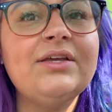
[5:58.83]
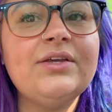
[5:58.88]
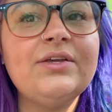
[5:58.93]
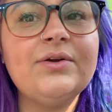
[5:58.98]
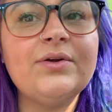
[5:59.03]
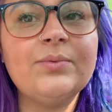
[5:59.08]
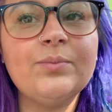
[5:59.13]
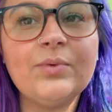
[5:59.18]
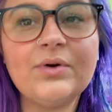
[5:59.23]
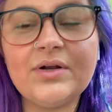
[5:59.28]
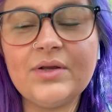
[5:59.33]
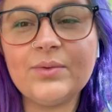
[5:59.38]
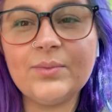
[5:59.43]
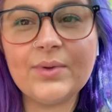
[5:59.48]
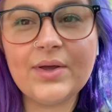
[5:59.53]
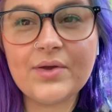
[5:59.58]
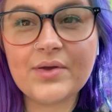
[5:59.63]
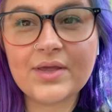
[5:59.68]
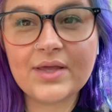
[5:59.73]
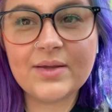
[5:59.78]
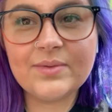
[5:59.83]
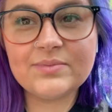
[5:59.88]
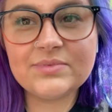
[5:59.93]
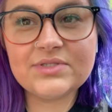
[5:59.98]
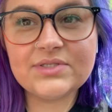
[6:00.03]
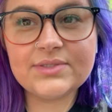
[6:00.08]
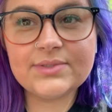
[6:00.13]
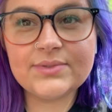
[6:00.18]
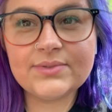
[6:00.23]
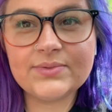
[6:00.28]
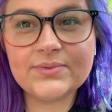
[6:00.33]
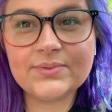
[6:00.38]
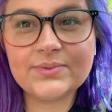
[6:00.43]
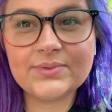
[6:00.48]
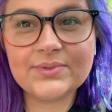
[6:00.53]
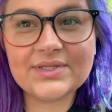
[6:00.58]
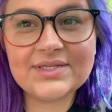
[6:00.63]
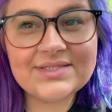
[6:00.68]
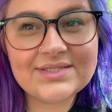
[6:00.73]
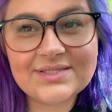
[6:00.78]
you're more than welcome to
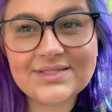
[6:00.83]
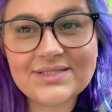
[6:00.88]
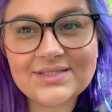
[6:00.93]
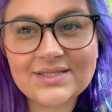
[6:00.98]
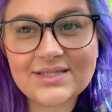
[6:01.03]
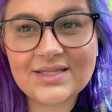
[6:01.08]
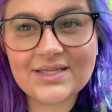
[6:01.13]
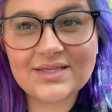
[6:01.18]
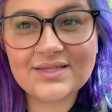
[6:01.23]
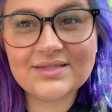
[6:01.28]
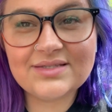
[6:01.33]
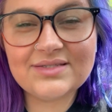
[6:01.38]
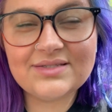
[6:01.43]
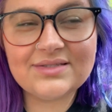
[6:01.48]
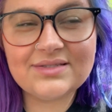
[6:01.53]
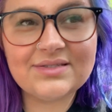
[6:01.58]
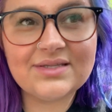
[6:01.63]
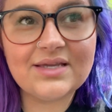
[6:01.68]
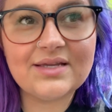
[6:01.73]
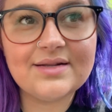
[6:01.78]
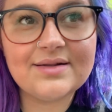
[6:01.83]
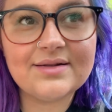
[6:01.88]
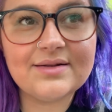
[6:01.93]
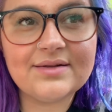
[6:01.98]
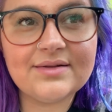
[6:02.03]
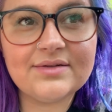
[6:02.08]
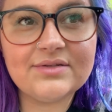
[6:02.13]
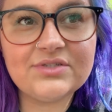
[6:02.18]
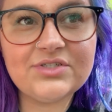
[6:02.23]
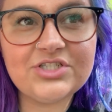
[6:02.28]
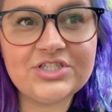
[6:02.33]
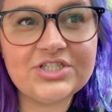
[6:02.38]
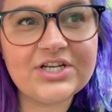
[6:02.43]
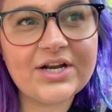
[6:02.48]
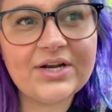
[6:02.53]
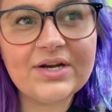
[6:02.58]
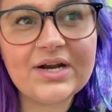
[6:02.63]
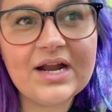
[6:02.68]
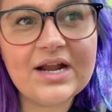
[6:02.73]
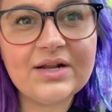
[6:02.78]
listen to this and
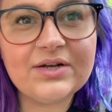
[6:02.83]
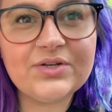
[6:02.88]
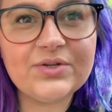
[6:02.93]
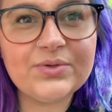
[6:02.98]
share it,